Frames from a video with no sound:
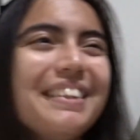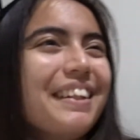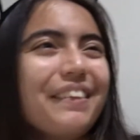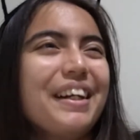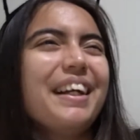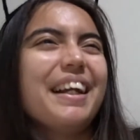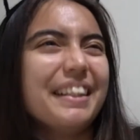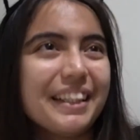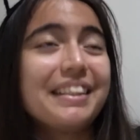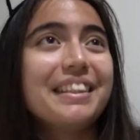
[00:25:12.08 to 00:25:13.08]
not really an
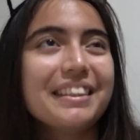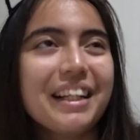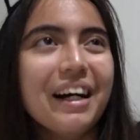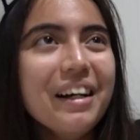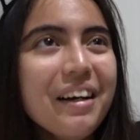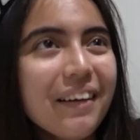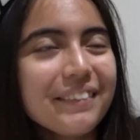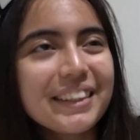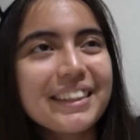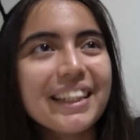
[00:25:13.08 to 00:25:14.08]
injustice lah. I'm
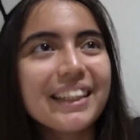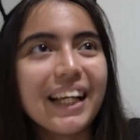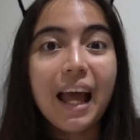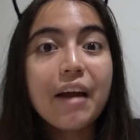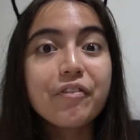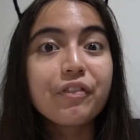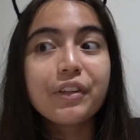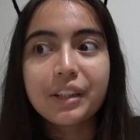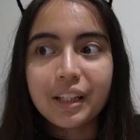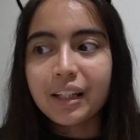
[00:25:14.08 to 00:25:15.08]
just saying that
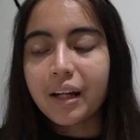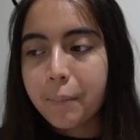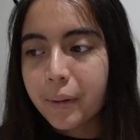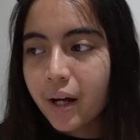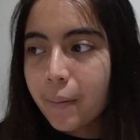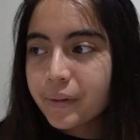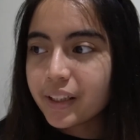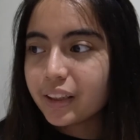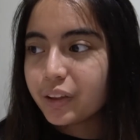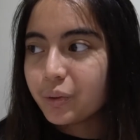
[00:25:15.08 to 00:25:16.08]
everything can become an
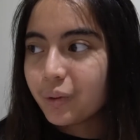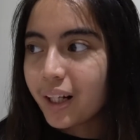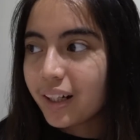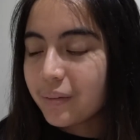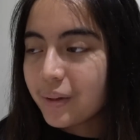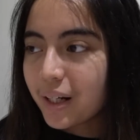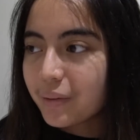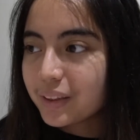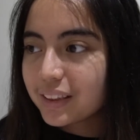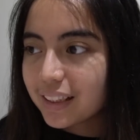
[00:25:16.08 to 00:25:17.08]
issue, and when I
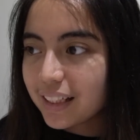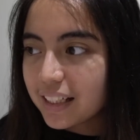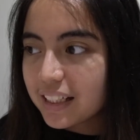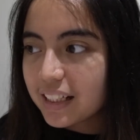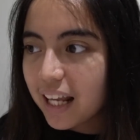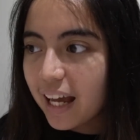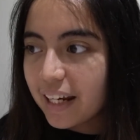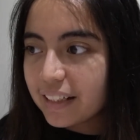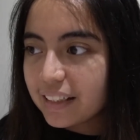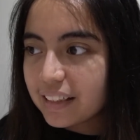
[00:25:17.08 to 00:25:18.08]
was a kid,
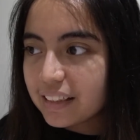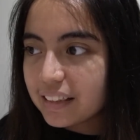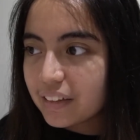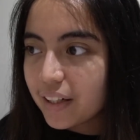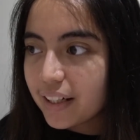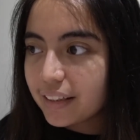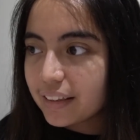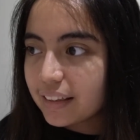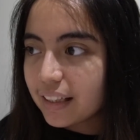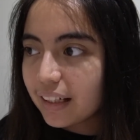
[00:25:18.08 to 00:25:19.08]
I didn't really
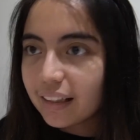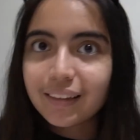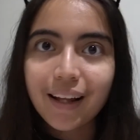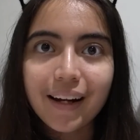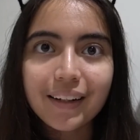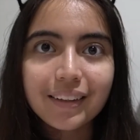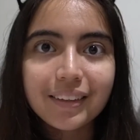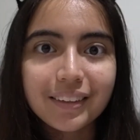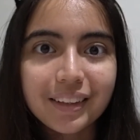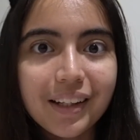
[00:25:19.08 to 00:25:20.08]
think that.
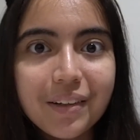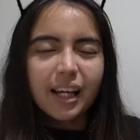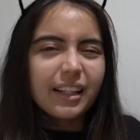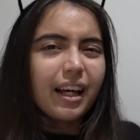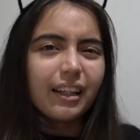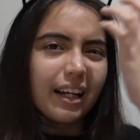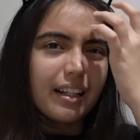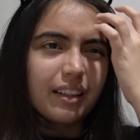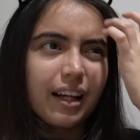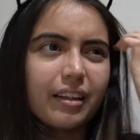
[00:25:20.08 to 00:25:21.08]
You know? And yeah, I
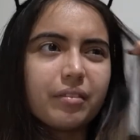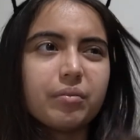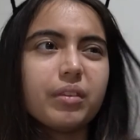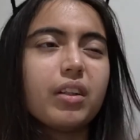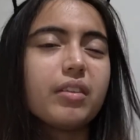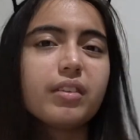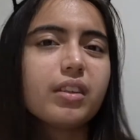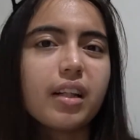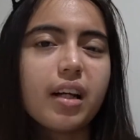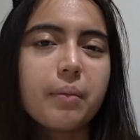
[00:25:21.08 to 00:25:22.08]
kinda like, you're not
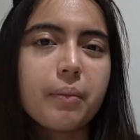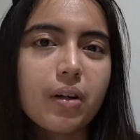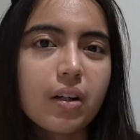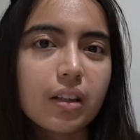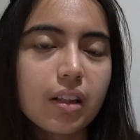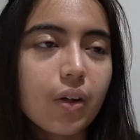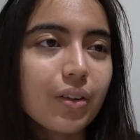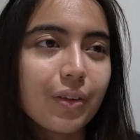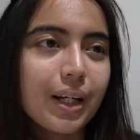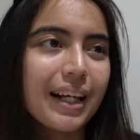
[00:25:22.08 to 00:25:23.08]
innocent anymore. Now
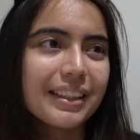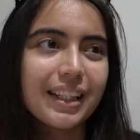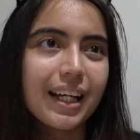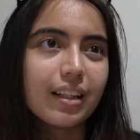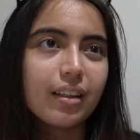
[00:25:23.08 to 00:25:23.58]
you realize that